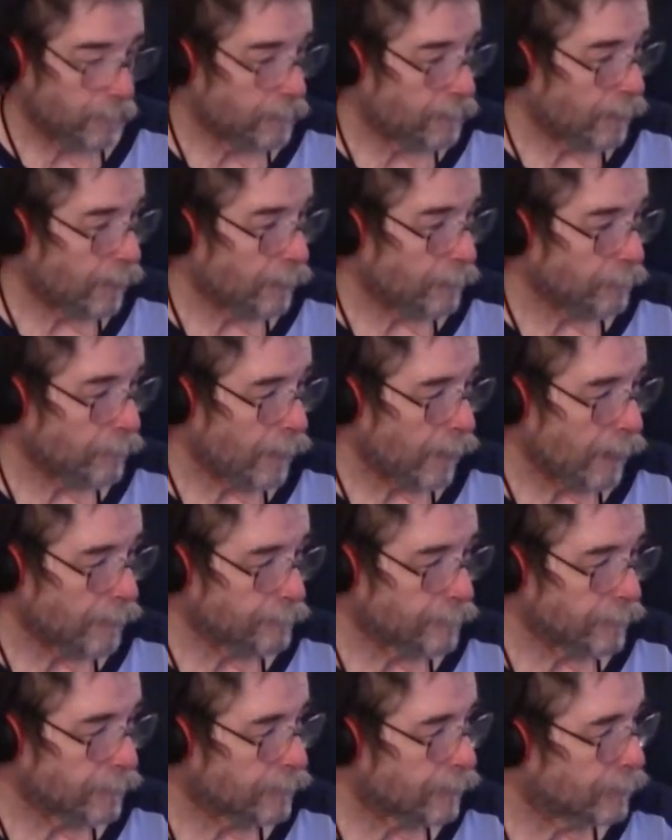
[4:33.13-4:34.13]
and I'll
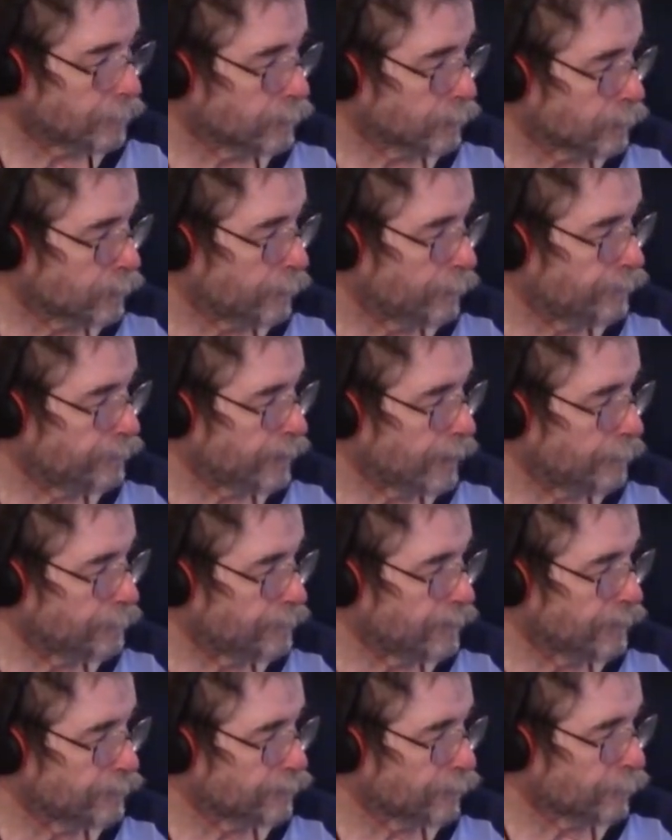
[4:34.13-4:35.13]
have a couple of groups set
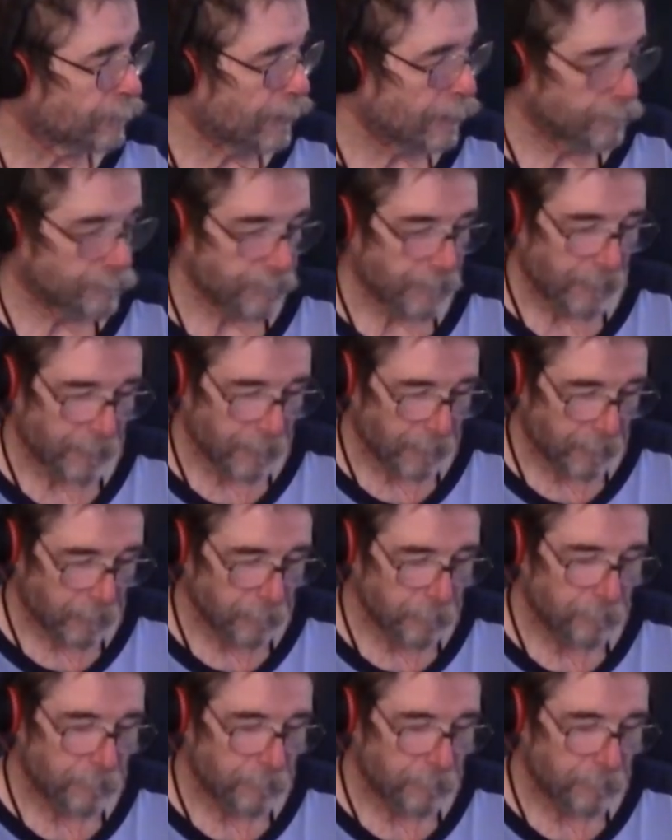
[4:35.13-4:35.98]
up just for rail fanning.